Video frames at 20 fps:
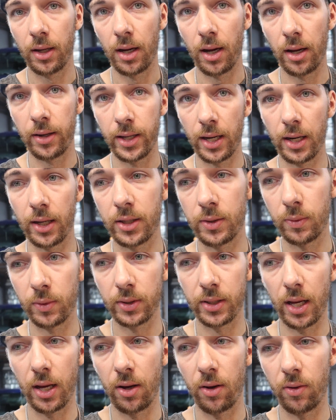attendance
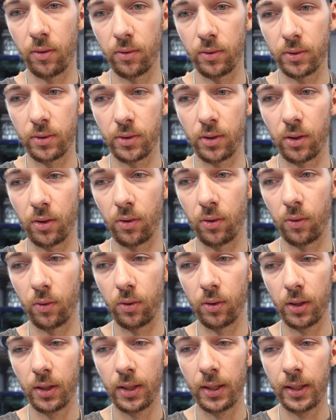was down.
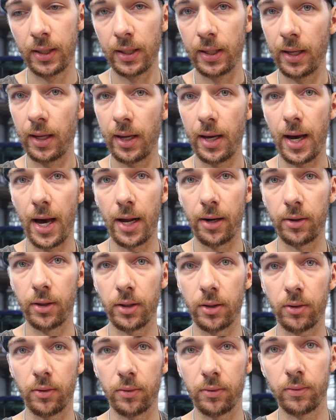So I don't
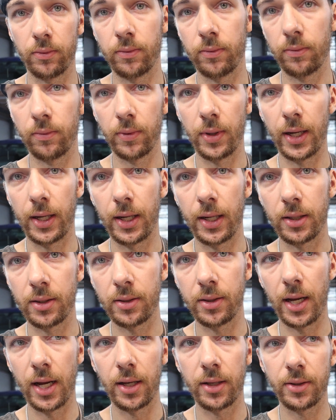know, I
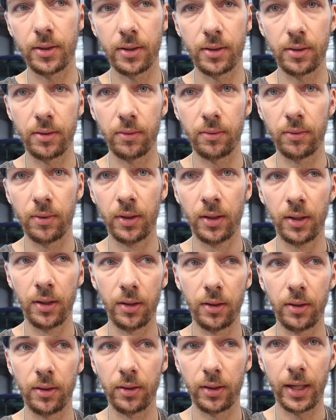guess that's
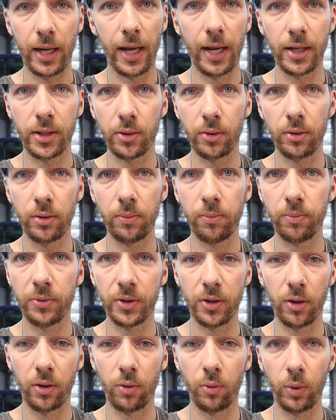canceled.
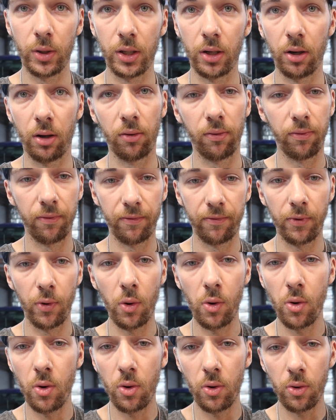So we are
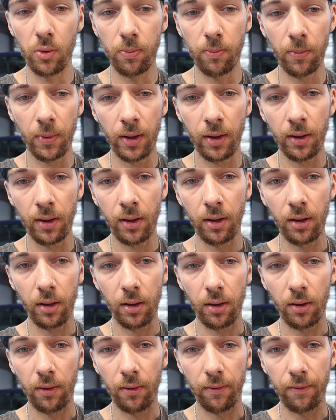full
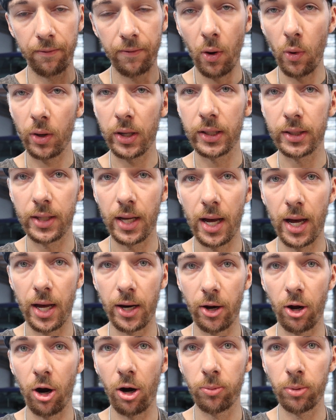focus
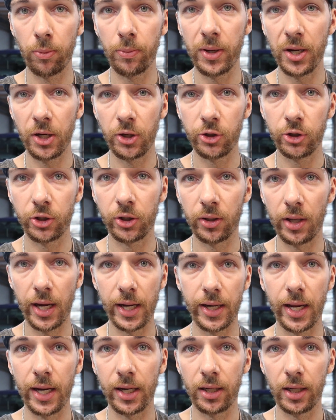on Harbor Beach, July
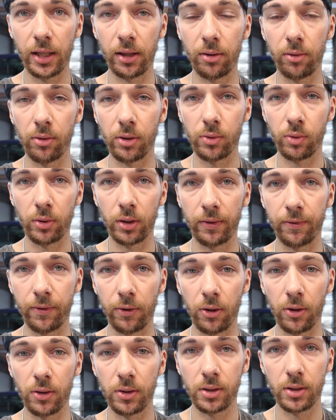19th through the
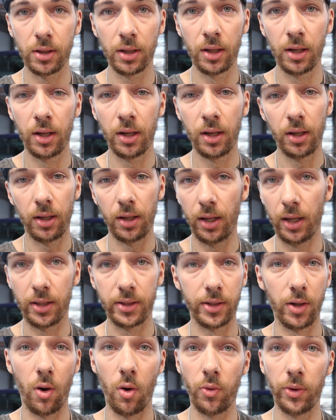21st.
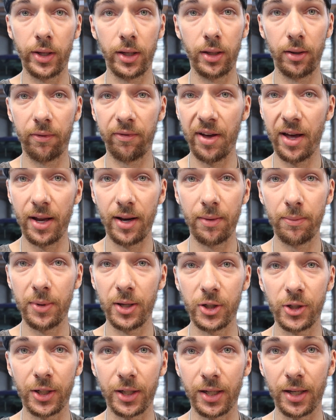It's the only event in
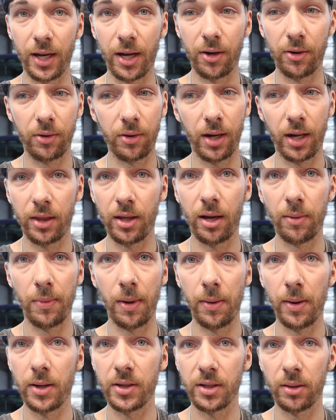Michigan now. I thought
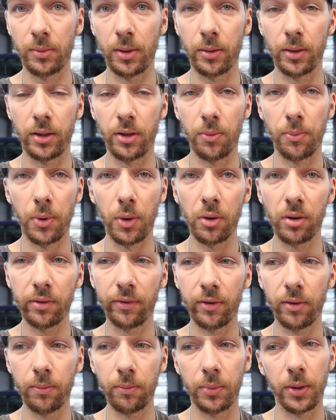maybe I was gonna be able to do both
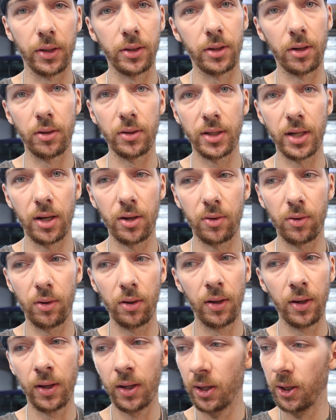of them, but turns
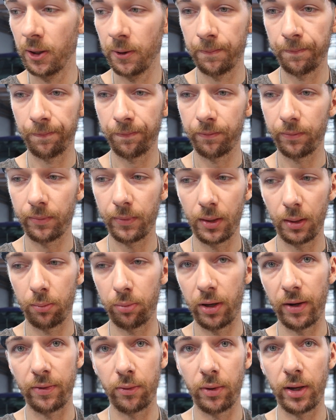out
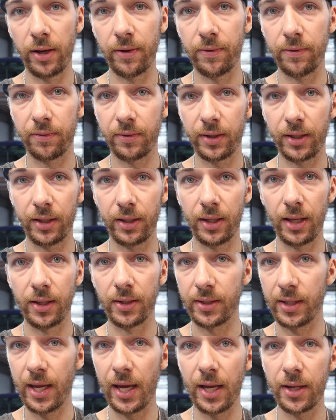Brave the Wave
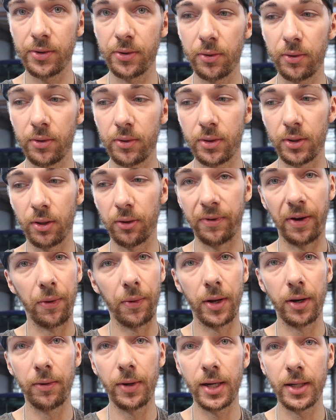is canceled. So if I
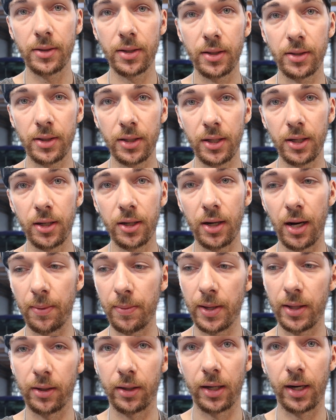want to race this year,
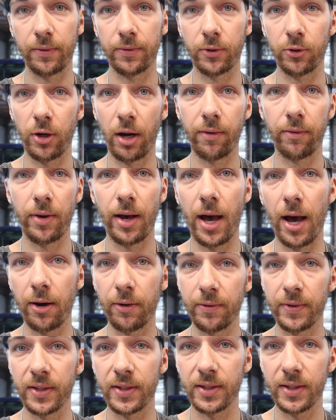I'm either gonna have to travel out
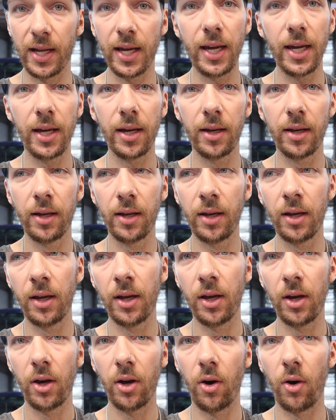of the state,
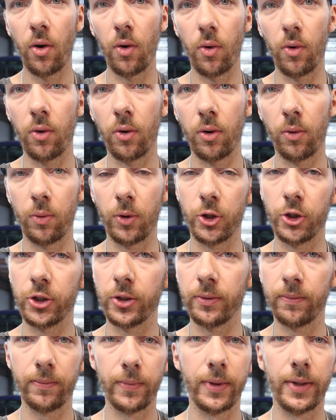or
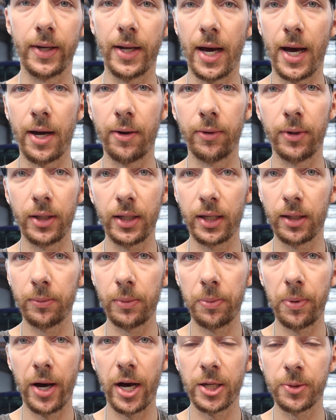which not really gonna
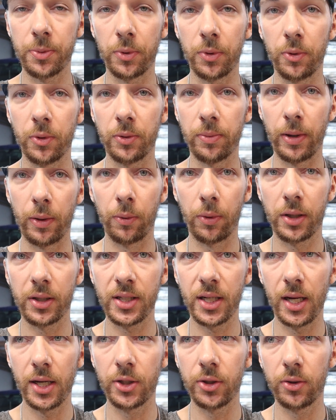be possible with my work
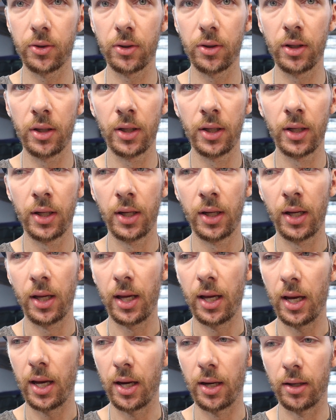schedule.
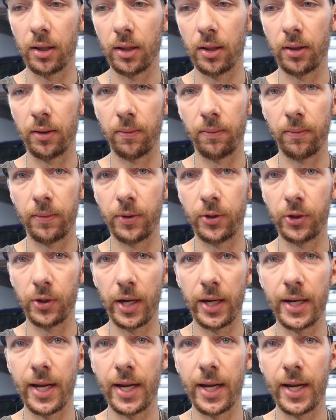July